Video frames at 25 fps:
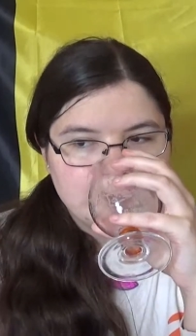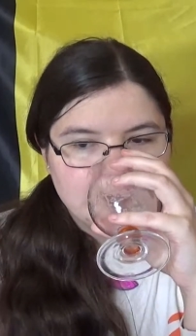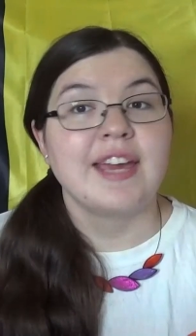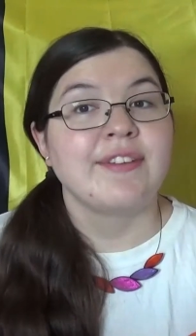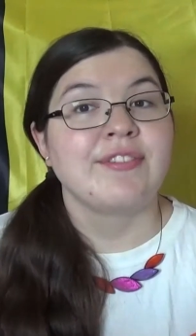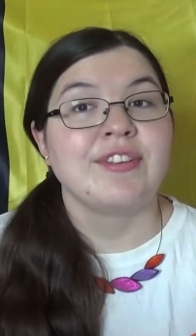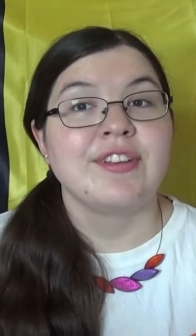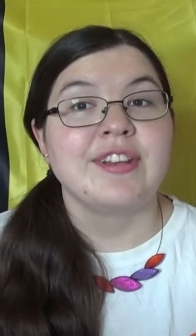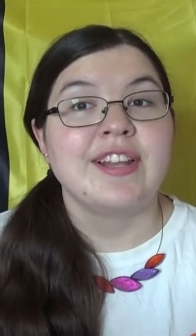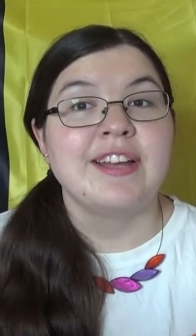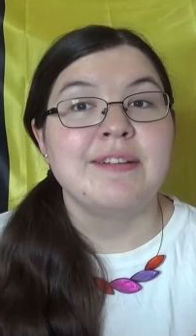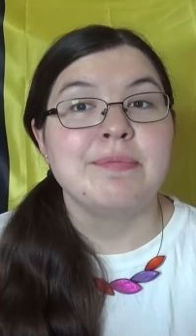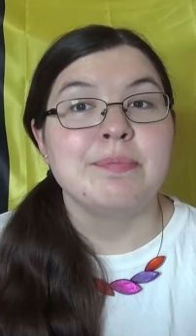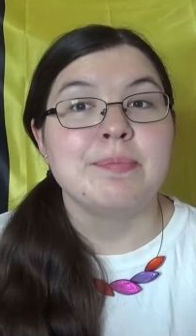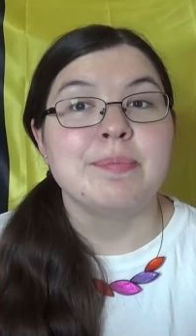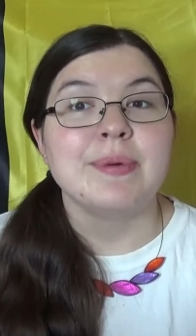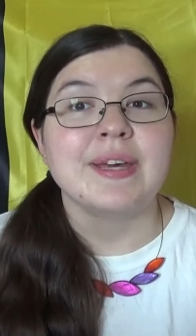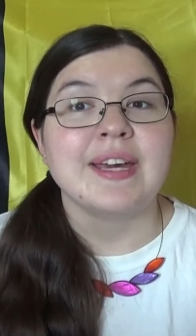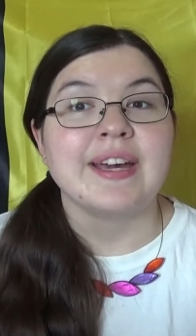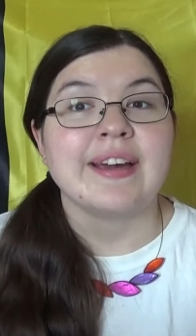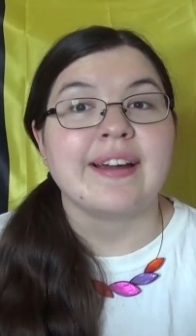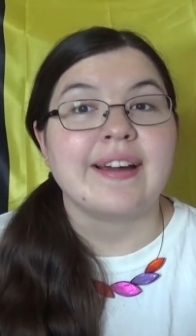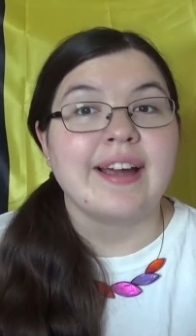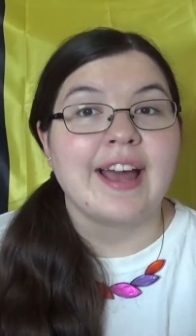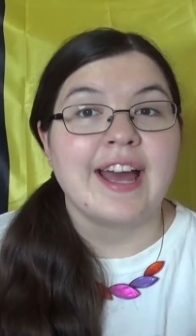If you love
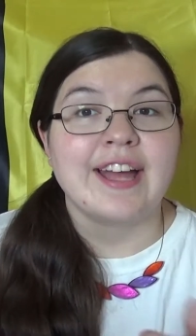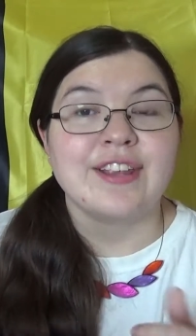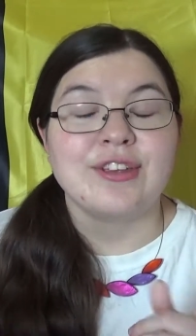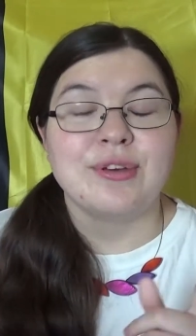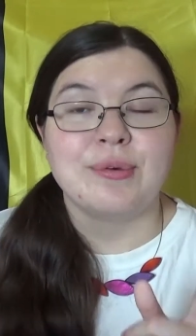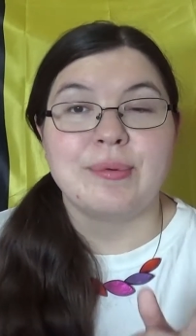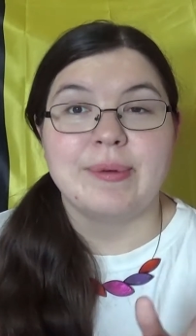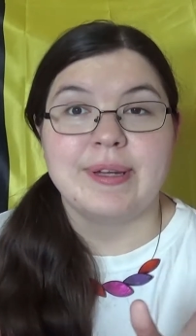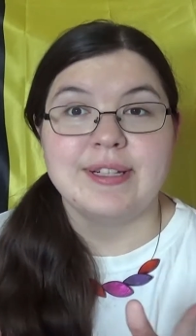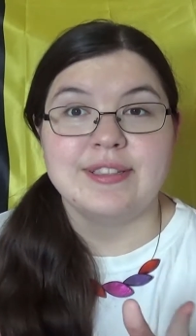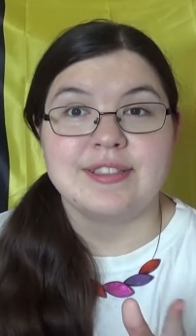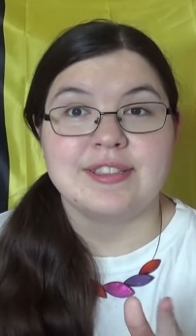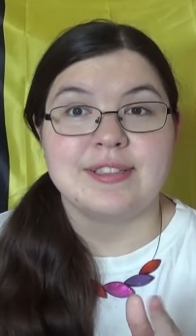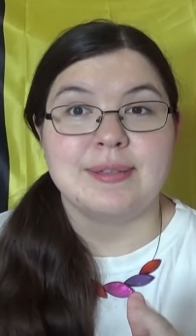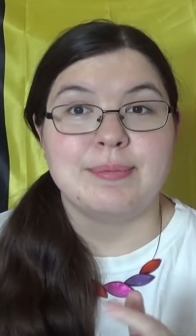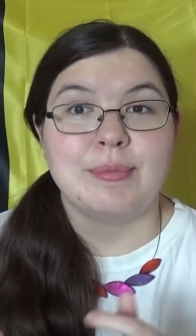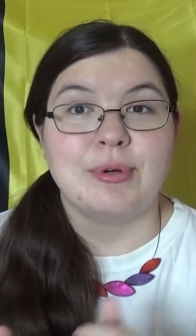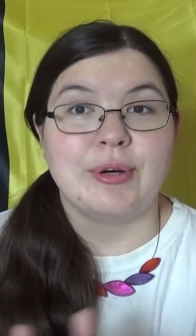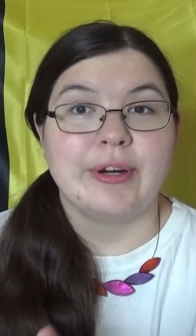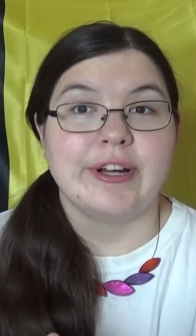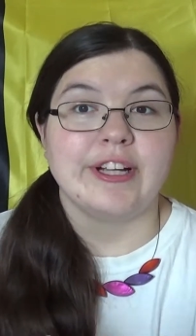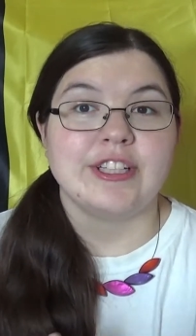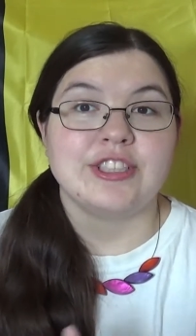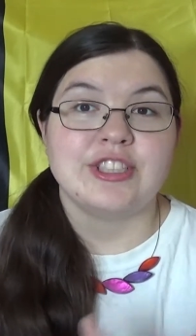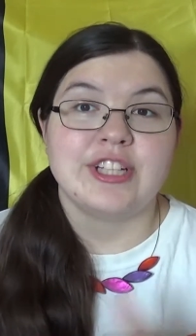beer and you want some
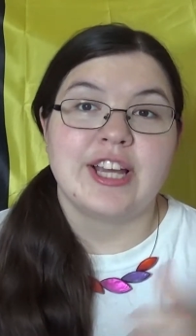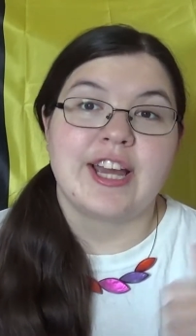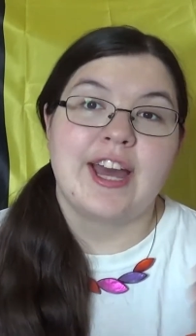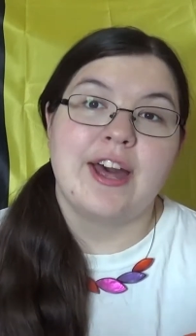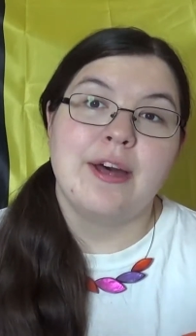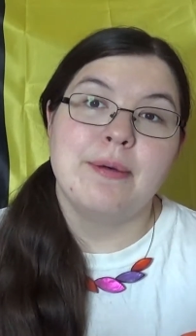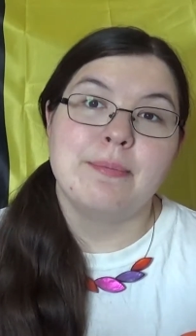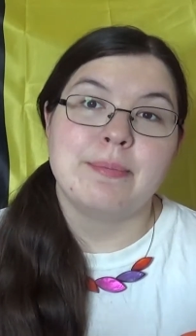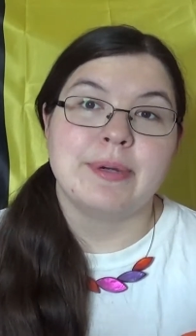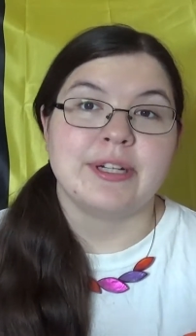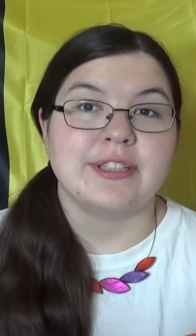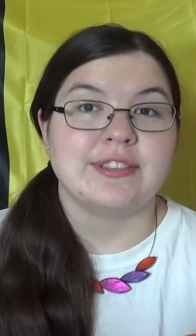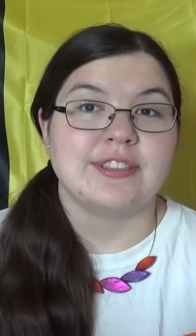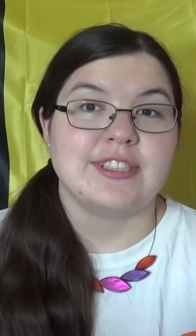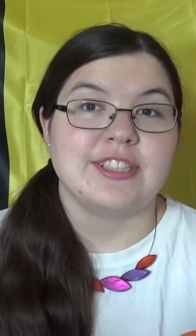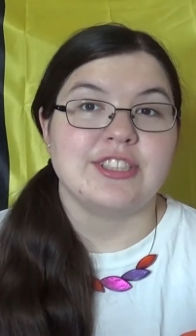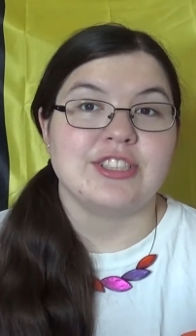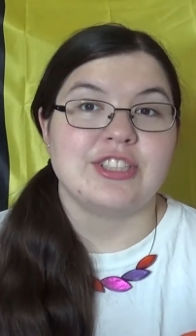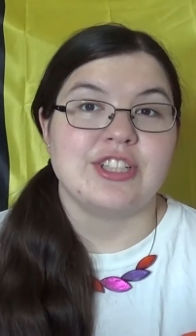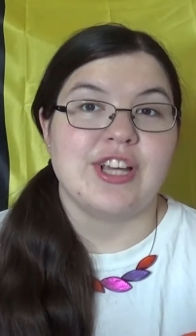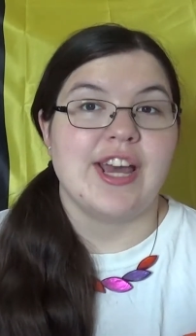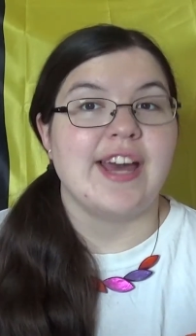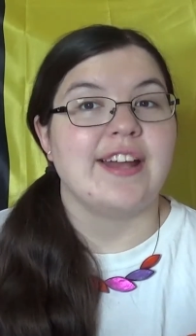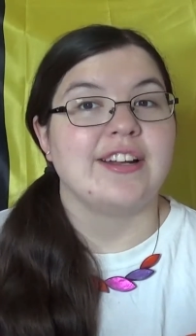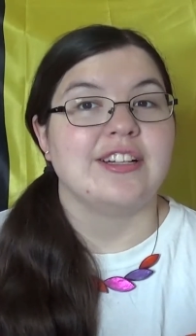more, check out
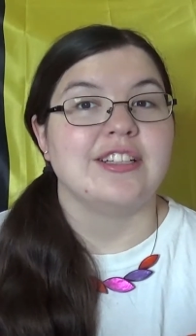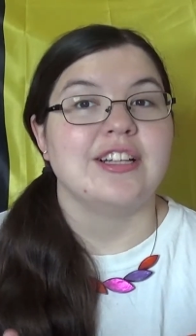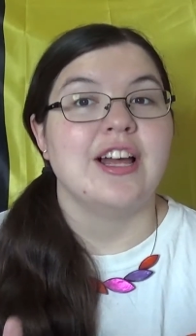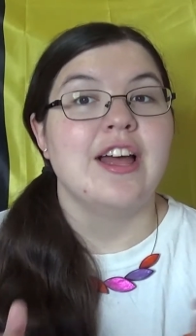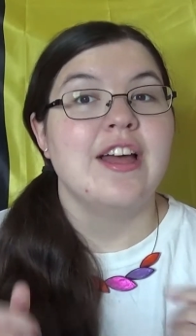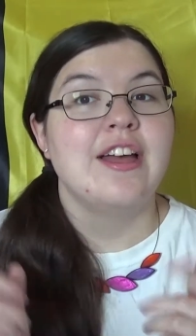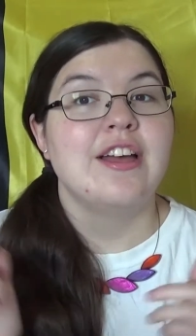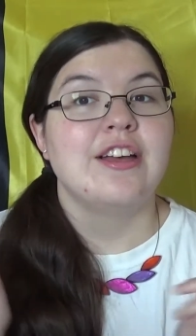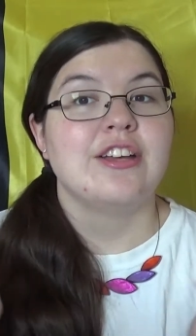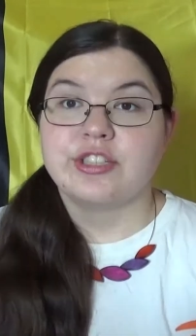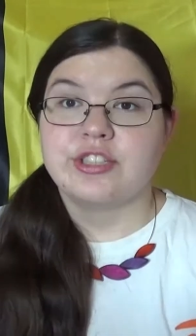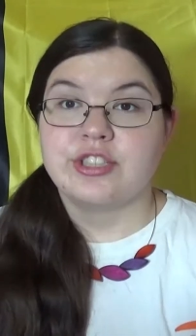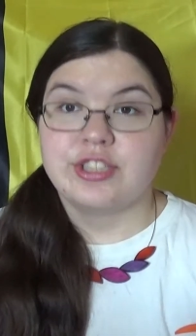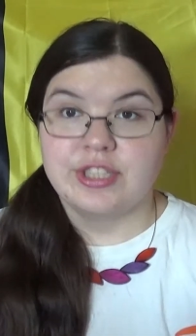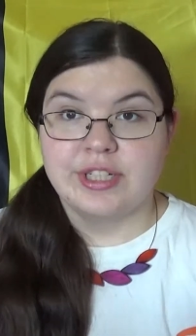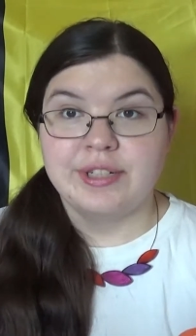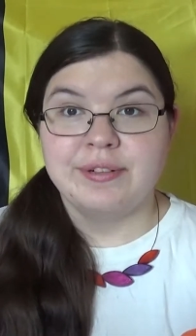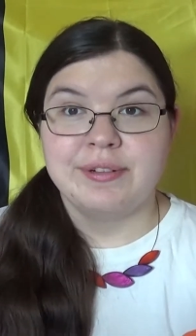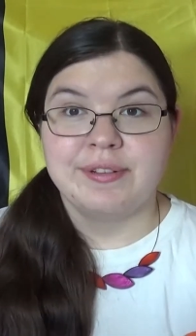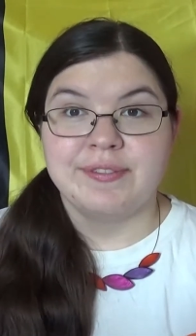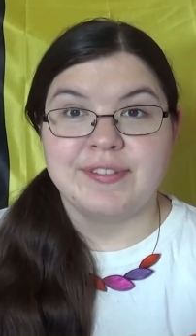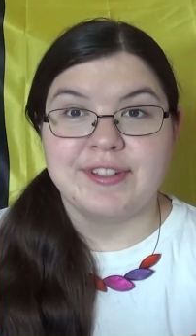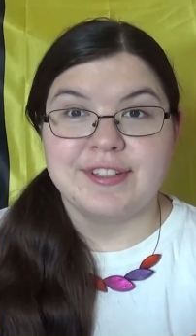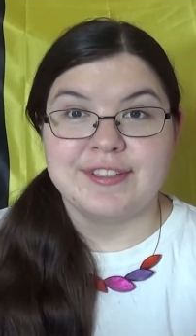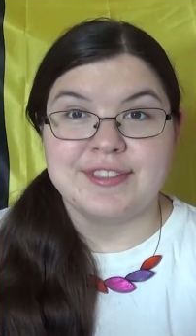Mercy's channel. She
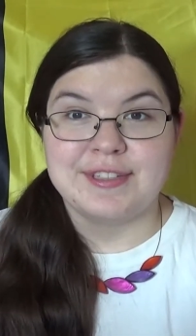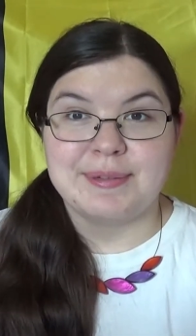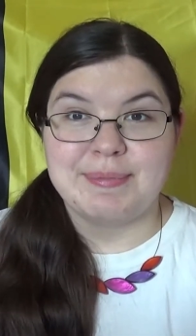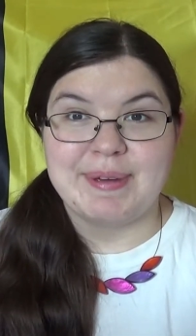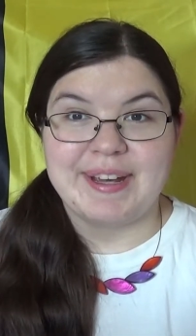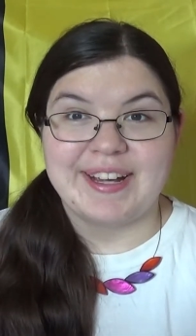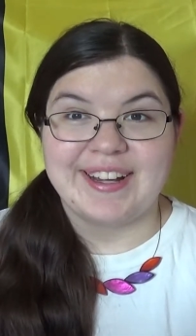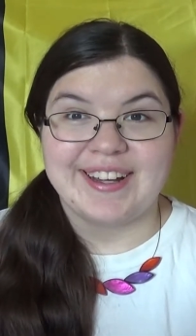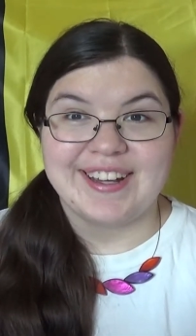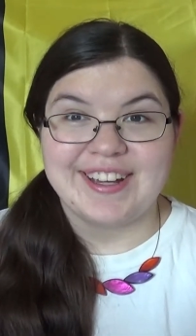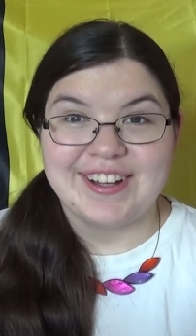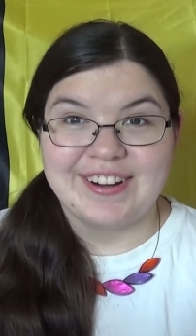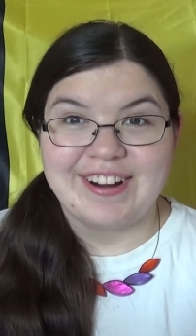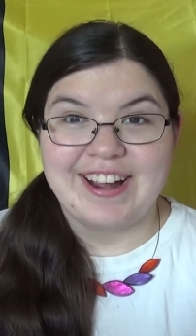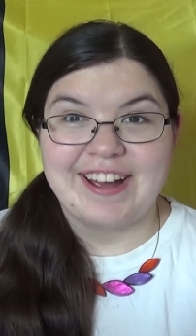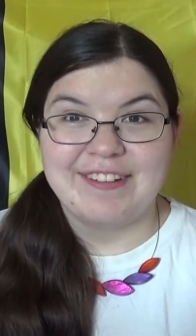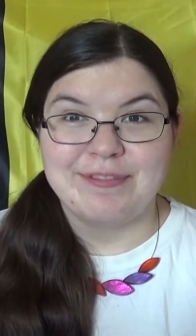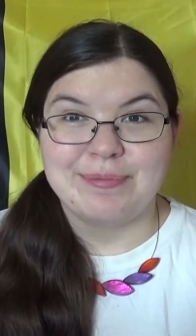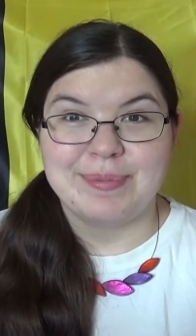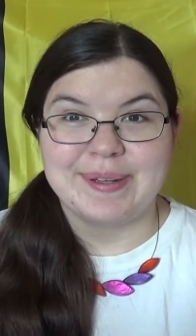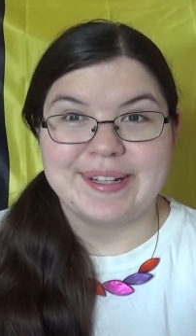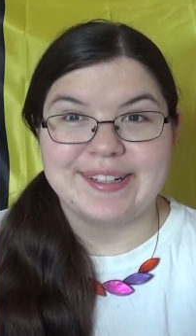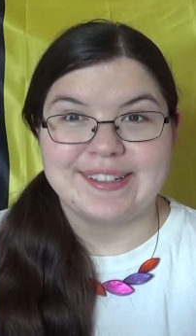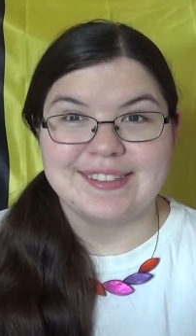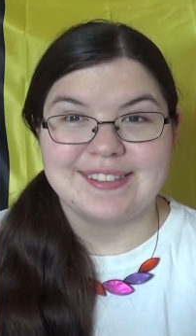reviews American
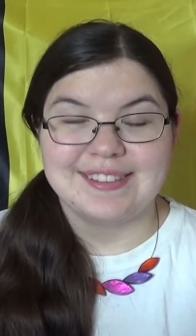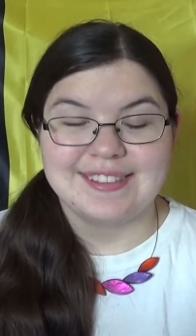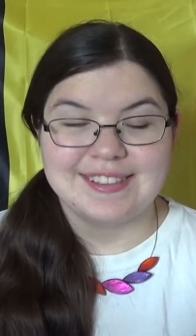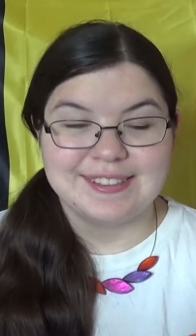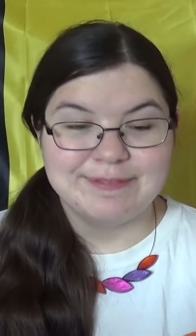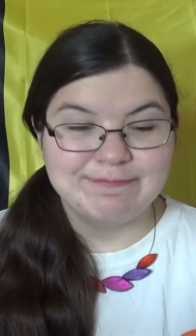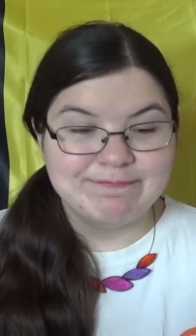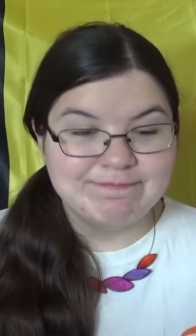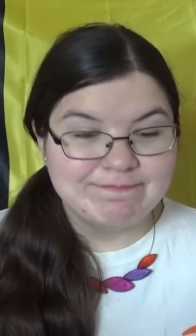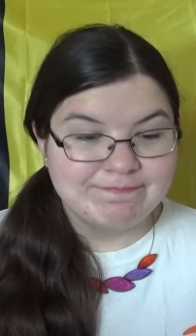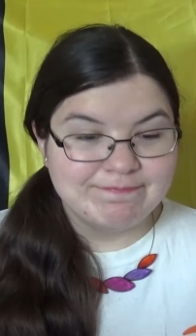craft beers.